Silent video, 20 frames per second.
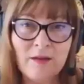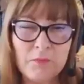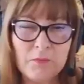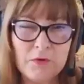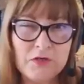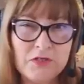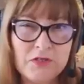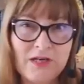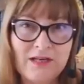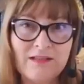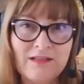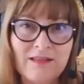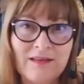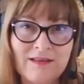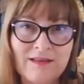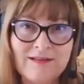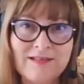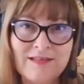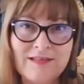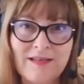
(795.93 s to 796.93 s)
appreciate the
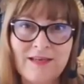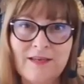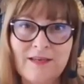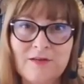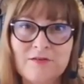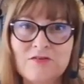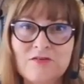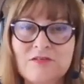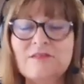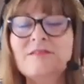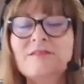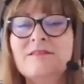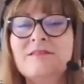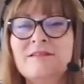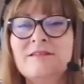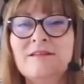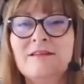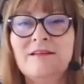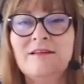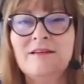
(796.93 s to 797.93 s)
insight you
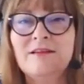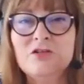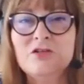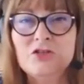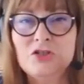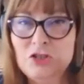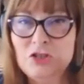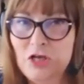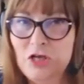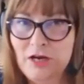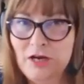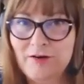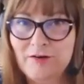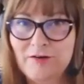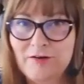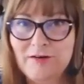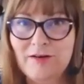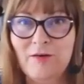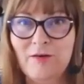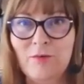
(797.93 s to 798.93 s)
just
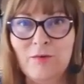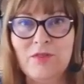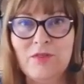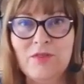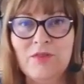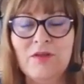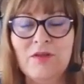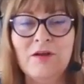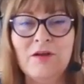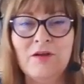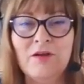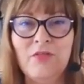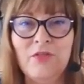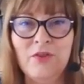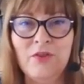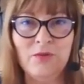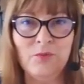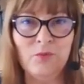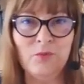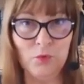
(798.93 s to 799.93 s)
shared with
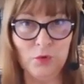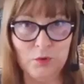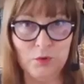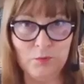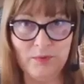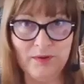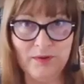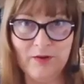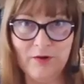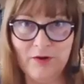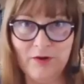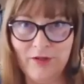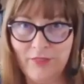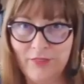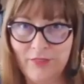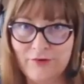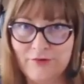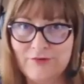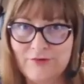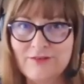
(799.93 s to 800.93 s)
the would-be
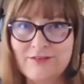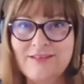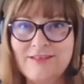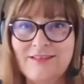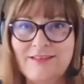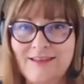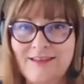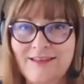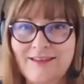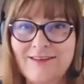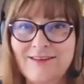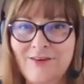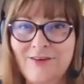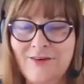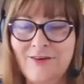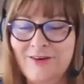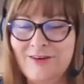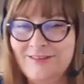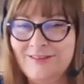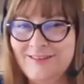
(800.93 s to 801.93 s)
authors that
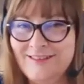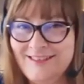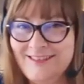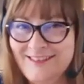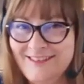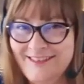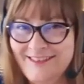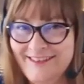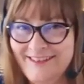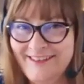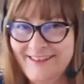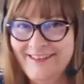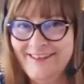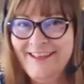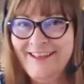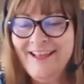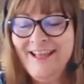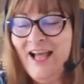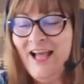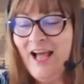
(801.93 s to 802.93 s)
are listening.
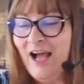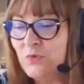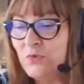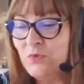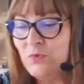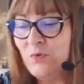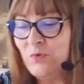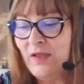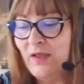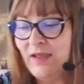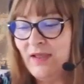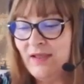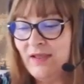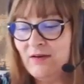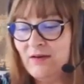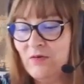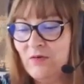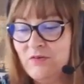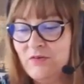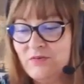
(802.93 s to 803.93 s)
You
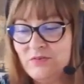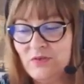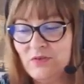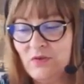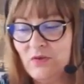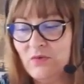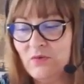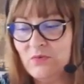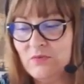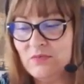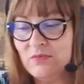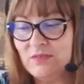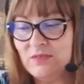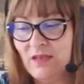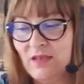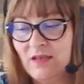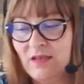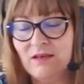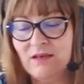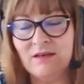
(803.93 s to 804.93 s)
had also
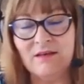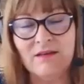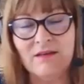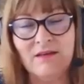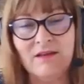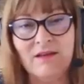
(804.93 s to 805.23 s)
said